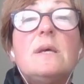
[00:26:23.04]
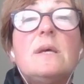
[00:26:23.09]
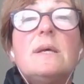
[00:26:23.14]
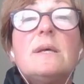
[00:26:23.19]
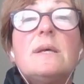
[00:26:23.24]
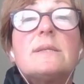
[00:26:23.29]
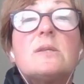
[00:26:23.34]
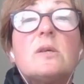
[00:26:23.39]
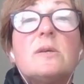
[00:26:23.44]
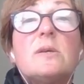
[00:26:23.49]

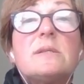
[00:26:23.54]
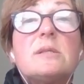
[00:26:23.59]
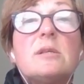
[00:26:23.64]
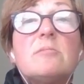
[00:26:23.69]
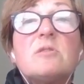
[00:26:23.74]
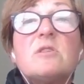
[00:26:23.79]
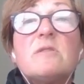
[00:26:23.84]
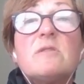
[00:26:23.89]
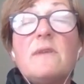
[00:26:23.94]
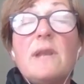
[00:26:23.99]
So in
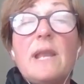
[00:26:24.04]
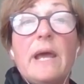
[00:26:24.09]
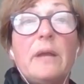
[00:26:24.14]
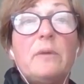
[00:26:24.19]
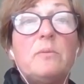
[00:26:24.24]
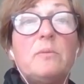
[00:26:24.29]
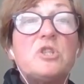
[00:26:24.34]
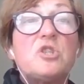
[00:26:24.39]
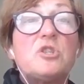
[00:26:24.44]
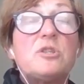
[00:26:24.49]
terms of
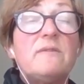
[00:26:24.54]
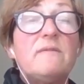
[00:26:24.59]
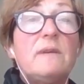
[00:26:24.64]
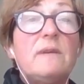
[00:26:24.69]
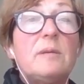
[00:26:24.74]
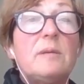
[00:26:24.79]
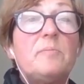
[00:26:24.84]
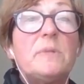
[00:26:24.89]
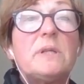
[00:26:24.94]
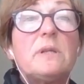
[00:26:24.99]
language
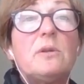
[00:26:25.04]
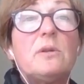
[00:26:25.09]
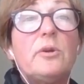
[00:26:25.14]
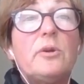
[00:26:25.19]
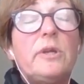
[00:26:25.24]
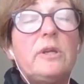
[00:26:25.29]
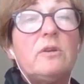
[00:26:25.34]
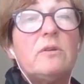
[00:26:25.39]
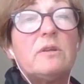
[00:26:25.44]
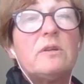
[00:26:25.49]
development,
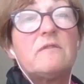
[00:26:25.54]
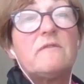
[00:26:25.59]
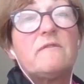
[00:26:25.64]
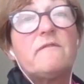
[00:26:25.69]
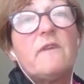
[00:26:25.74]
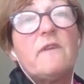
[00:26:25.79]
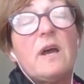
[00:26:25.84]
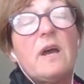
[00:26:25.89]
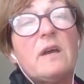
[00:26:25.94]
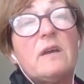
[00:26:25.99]
learning unit
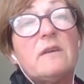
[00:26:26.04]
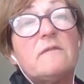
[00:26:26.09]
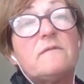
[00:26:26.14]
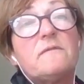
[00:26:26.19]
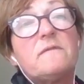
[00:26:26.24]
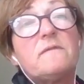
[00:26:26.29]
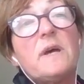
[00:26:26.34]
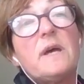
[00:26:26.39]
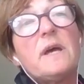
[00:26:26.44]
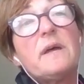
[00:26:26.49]

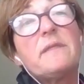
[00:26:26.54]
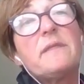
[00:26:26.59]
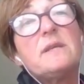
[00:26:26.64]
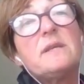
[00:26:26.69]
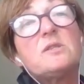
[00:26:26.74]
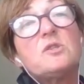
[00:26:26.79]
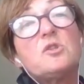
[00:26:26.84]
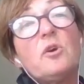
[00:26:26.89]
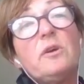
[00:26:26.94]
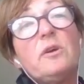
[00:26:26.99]
5,
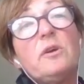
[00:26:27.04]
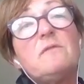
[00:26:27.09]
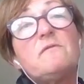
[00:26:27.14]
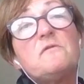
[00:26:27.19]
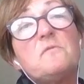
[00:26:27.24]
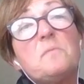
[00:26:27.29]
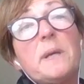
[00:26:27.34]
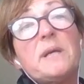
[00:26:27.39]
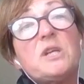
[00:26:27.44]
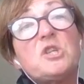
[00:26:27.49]
there's no
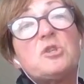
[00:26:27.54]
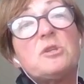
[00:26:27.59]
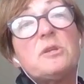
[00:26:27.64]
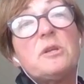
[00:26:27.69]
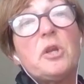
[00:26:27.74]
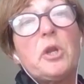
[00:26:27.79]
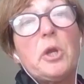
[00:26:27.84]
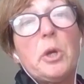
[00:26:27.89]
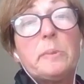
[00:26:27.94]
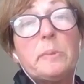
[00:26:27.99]
information
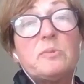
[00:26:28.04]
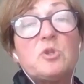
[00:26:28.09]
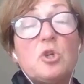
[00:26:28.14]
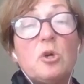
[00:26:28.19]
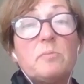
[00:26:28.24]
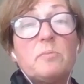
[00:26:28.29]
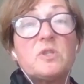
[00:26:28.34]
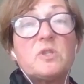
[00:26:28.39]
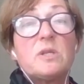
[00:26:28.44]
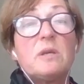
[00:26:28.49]
on Noam
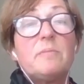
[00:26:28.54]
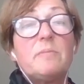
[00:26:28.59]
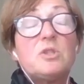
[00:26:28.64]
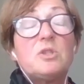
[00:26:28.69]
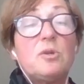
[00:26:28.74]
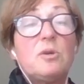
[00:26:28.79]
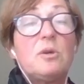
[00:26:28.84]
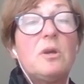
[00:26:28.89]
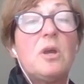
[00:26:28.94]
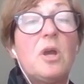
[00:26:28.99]
Chomsky, but
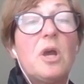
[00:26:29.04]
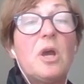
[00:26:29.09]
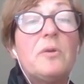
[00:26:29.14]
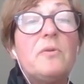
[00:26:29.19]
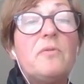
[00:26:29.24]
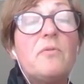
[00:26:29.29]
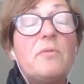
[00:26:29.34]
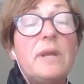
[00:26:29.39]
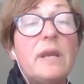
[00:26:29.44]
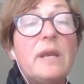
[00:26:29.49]
you can go
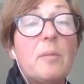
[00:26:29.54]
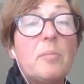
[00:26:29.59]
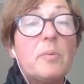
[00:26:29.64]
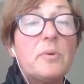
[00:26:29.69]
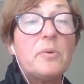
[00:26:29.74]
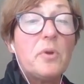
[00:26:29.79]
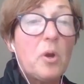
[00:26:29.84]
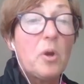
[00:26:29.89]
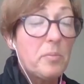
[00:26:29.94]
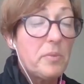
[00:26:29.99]
and read up
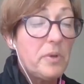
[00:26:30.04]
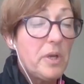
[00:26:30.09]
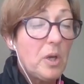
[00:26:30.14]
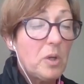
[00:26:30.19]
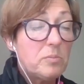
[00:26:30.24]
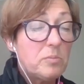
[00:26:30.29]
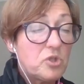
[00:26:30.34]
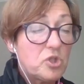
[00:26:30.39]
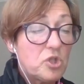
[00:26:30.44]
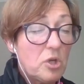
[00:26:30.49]
on
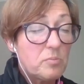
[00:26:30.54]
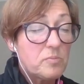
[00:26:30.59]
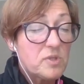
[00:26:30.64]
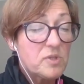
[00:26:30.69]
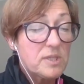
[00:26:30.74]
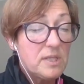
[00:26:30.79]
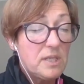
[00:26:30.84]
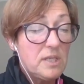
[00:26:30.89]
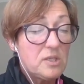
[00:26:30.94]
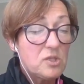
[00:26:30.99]
Noam Chomsky.